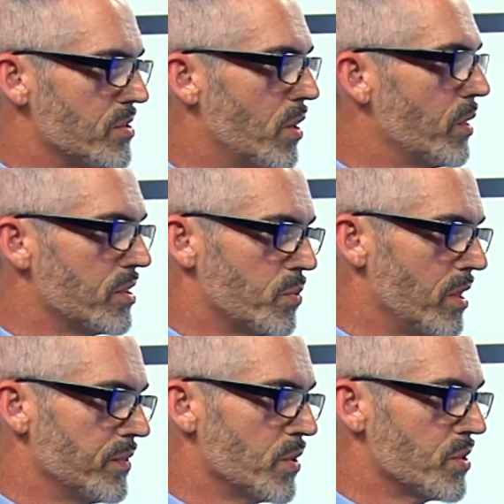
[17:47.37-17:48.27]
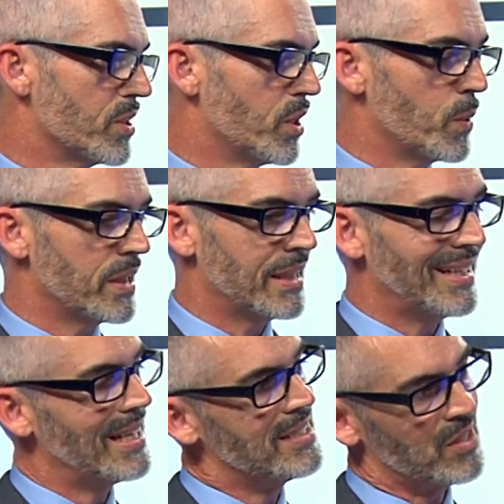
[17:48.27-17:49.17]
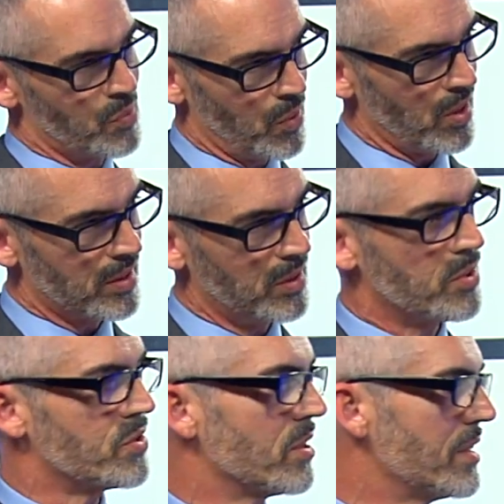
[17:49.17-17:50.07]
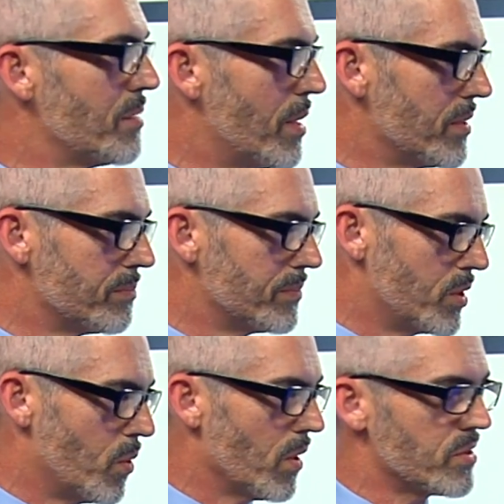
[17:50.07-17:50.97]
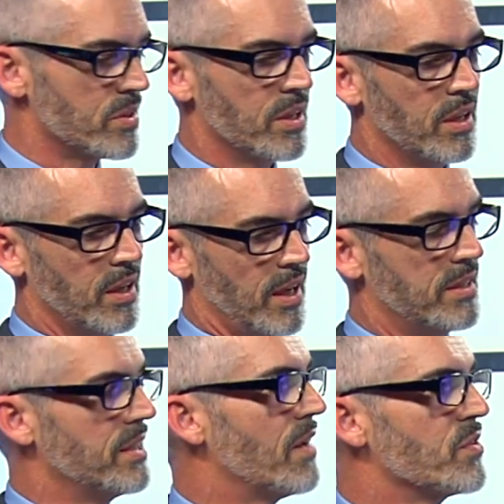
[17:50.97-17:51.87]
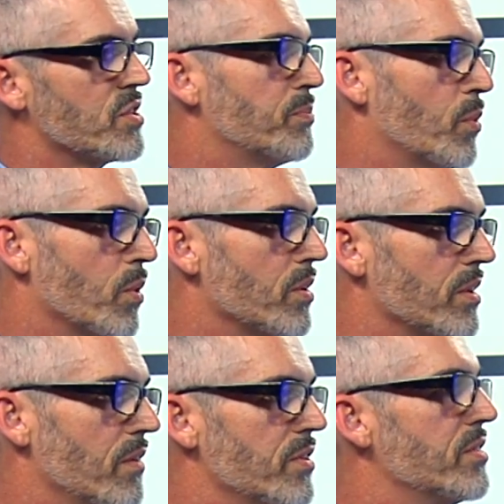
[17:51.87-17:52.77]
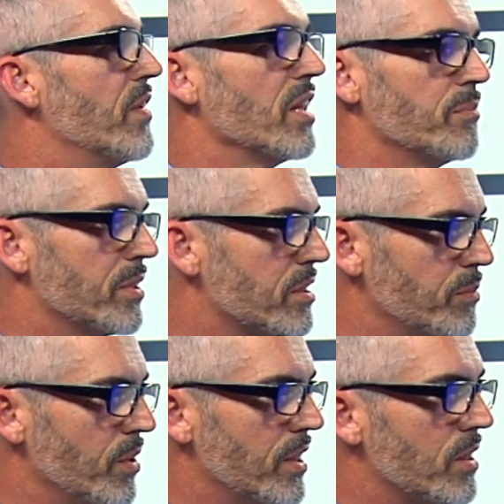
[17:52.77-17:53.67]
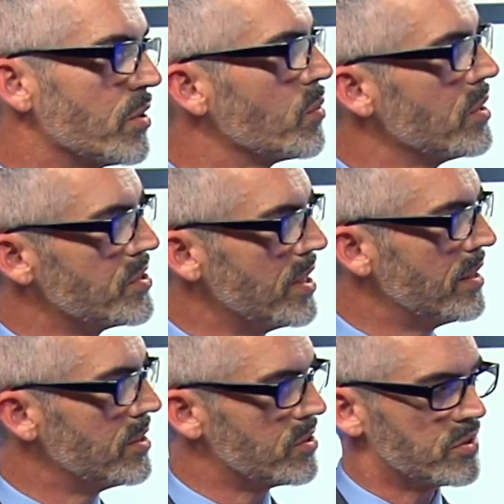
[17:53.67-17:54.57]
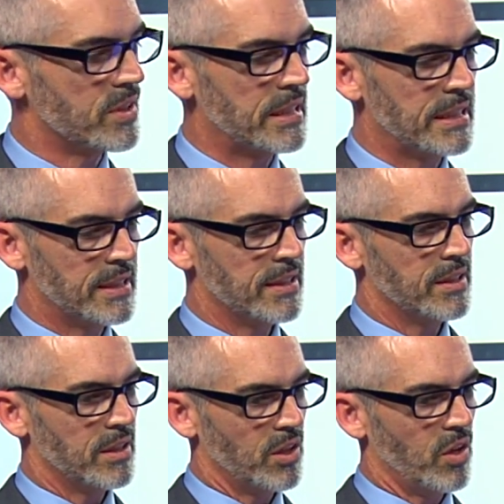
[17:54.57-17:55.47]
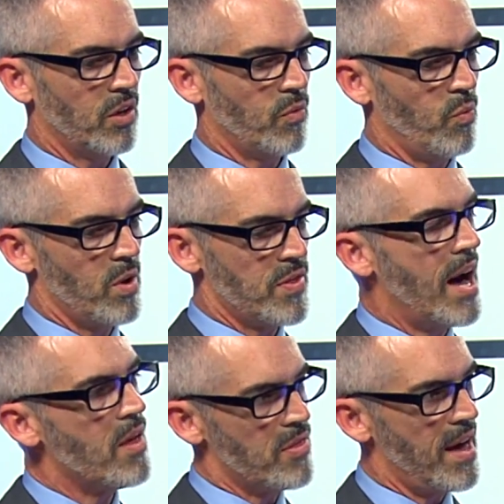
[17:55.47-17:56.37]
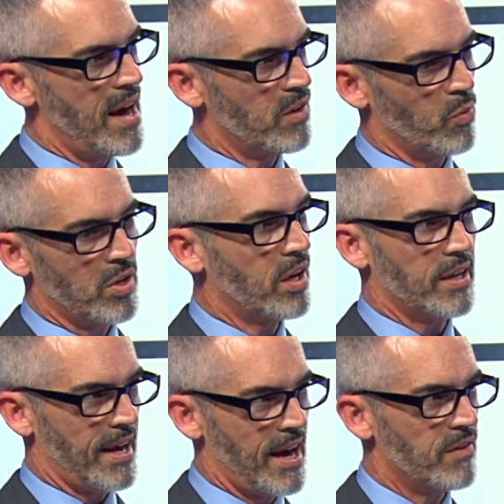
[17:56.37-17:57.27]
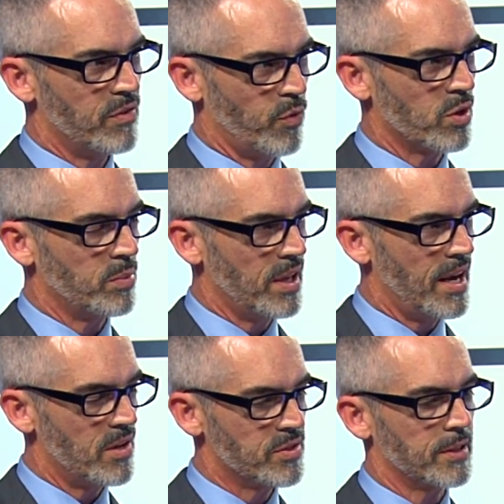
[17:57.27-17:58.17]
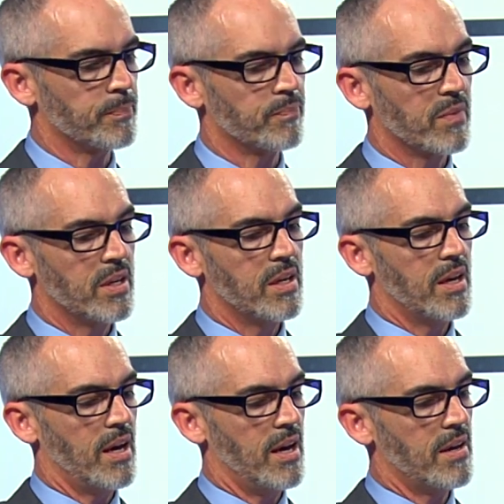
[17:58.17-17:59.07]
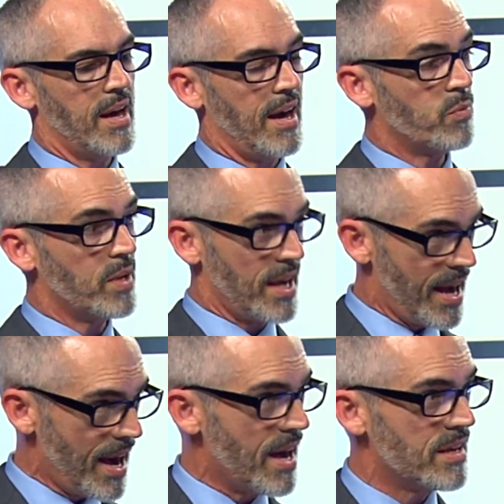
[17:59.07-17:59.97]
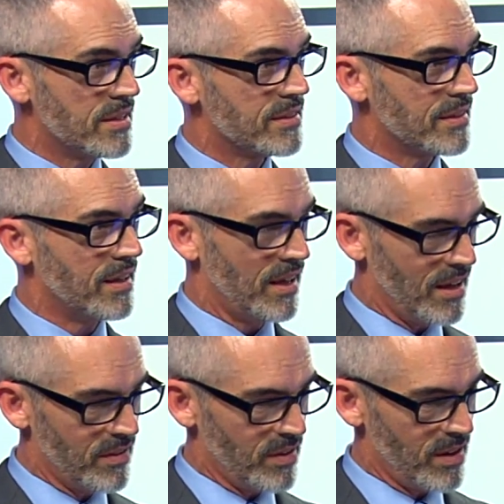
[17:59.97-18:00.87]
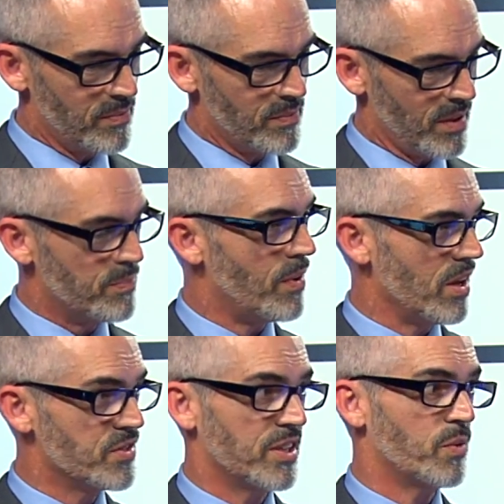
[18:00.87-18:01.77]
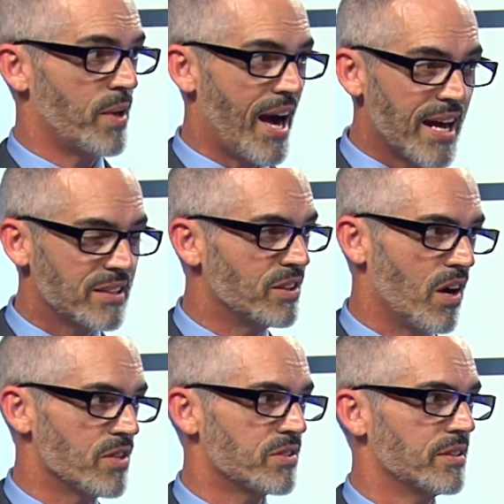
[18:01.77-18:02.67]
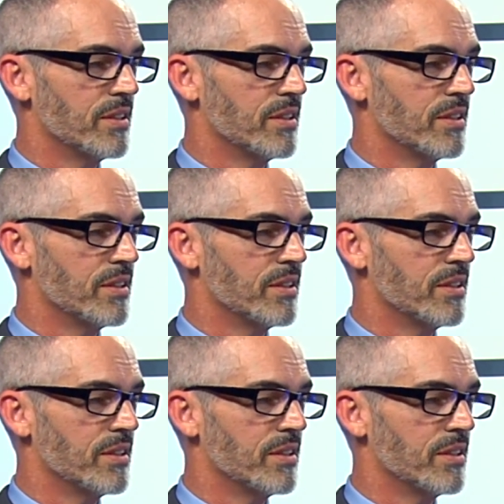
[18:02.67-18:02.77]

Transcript: zoning 12 years ago. It didn't work. It was struck down by the courts. It didn't have the support of the development community or the real estate industry. Without that, we're not going to have affordable housing. Had we had a policy and we hadn't lost